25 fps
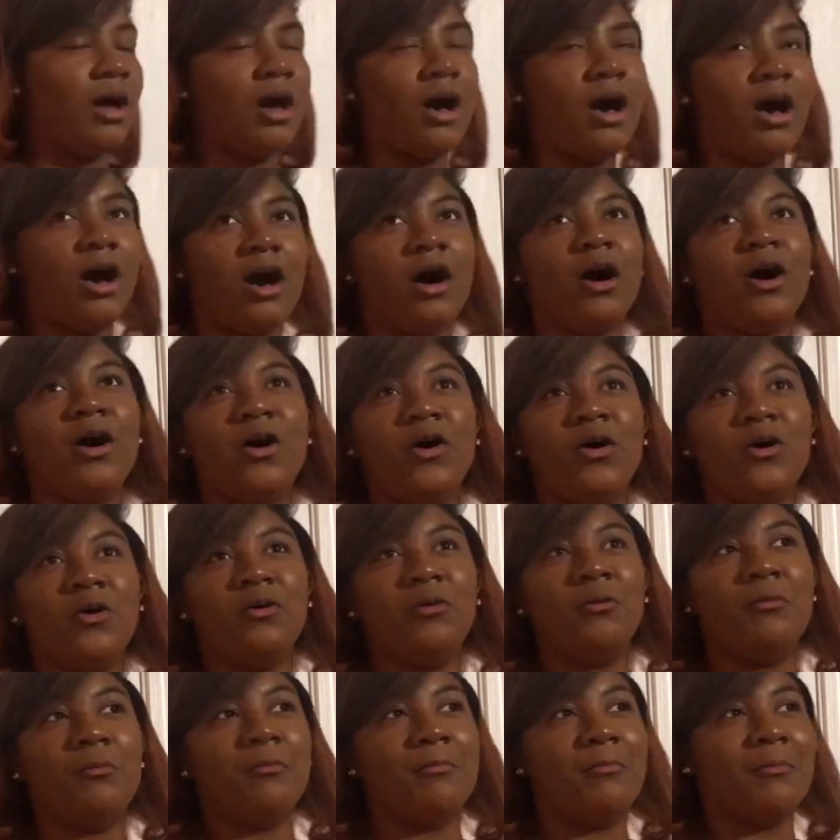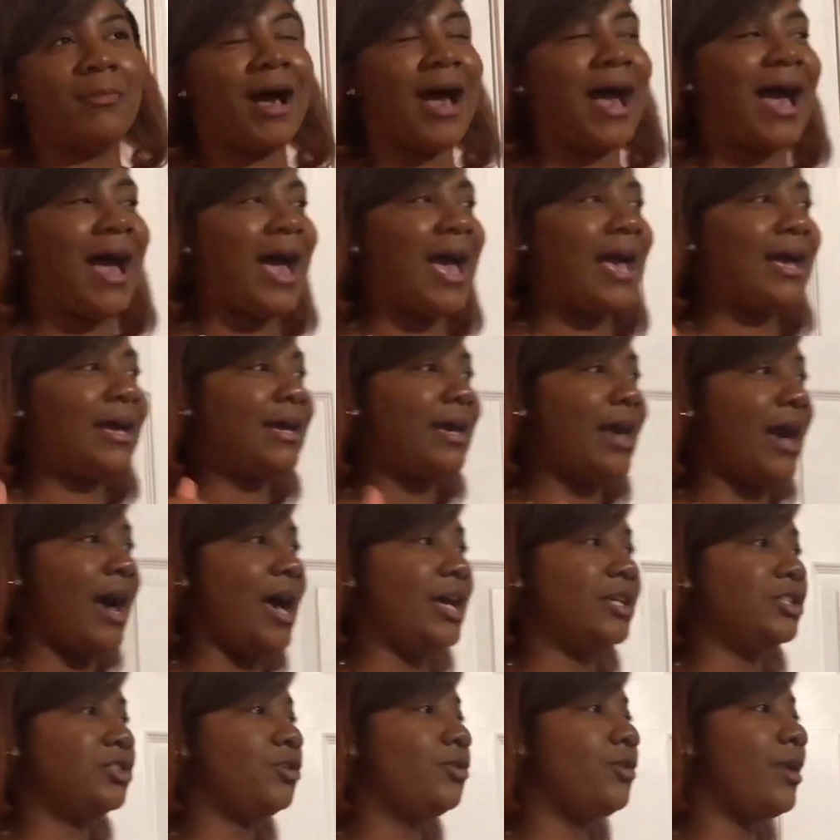Oh my
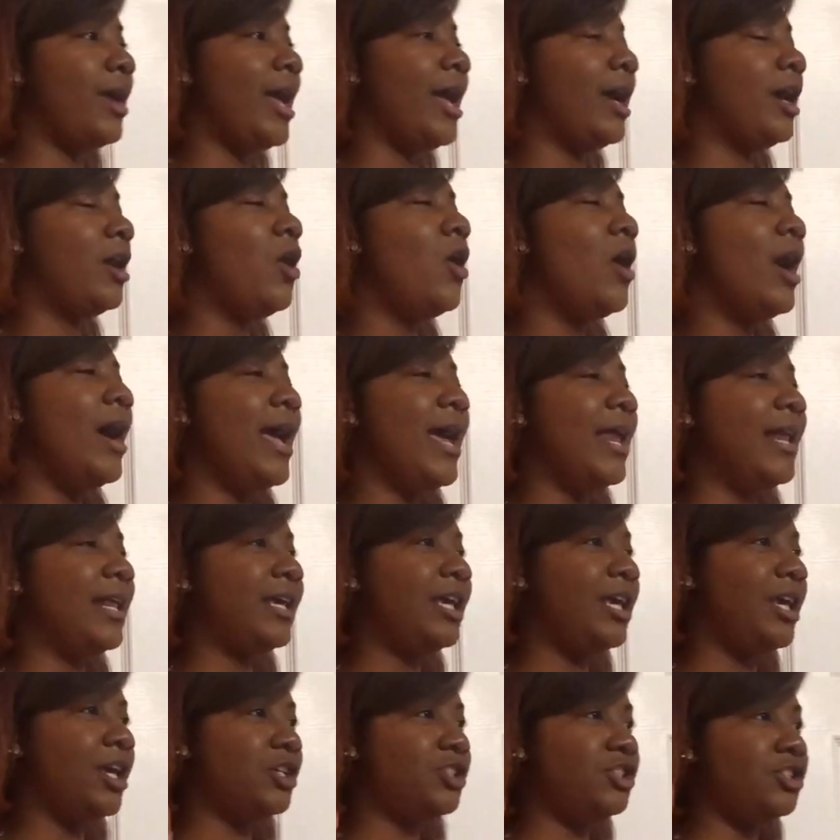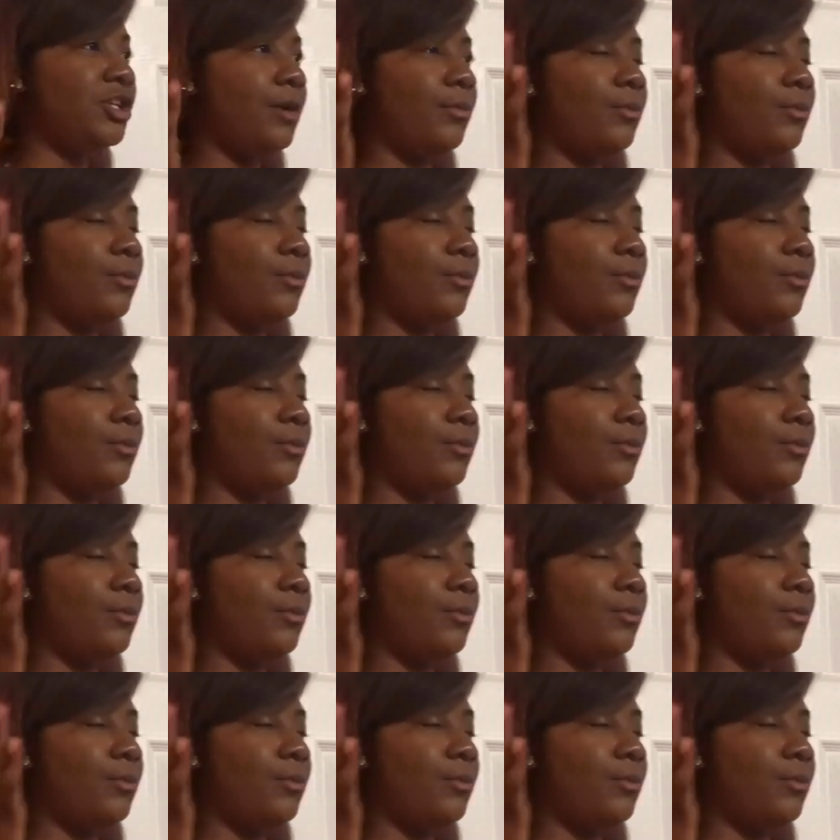gosh. Greg, go ahead and kiss your